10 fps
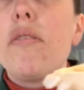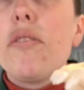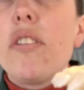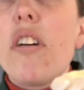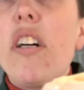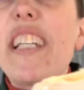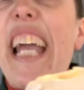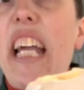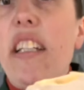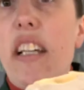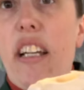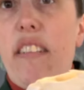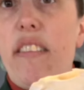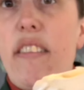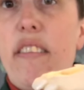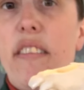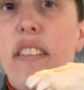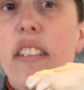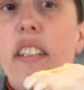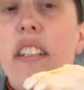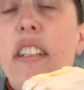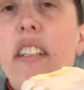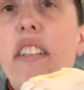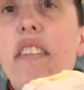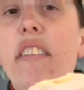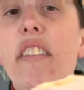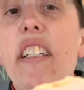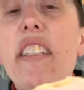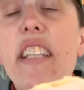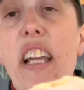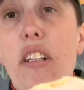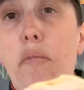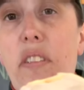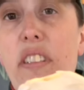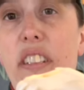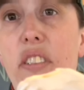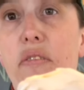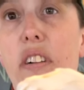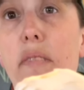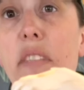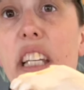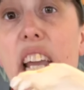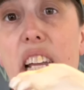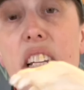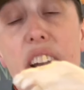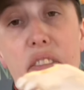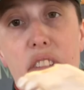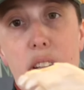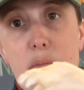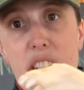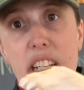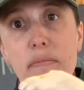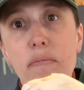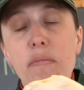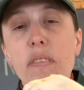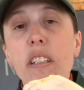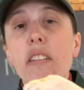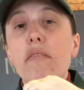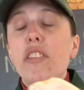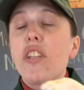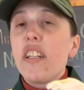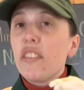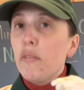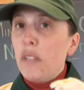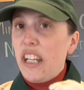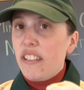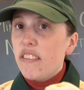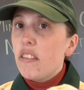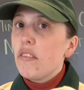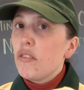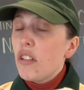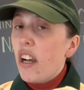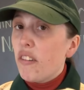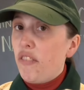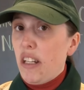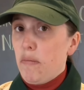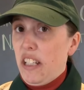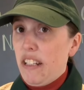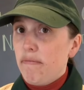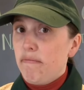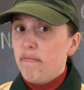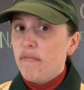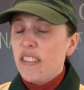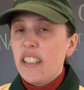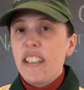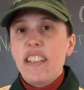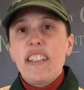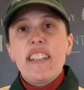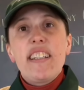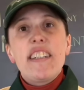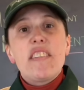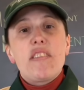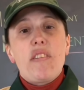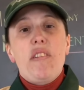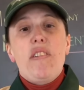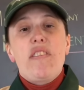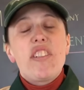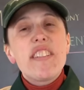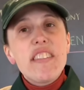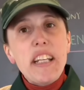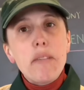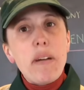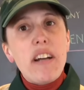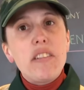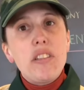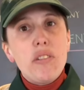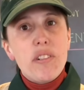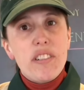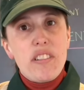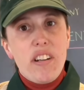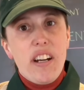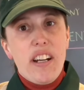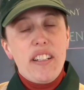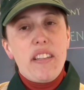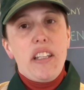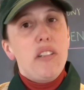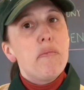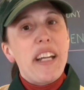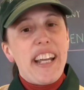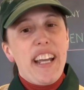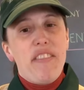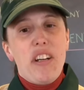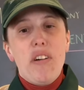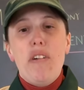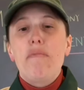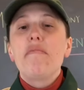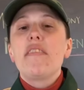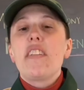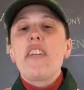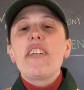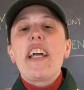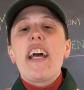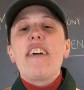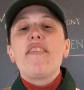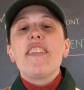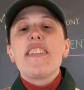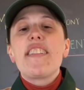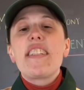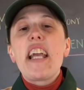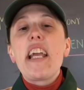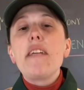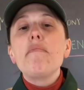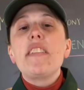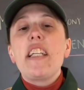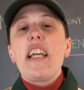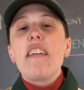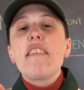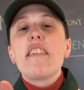are called canines. This animal is from the canine family, which also means dog family. So just think about your dog that you might have at home. They would have the same teeth,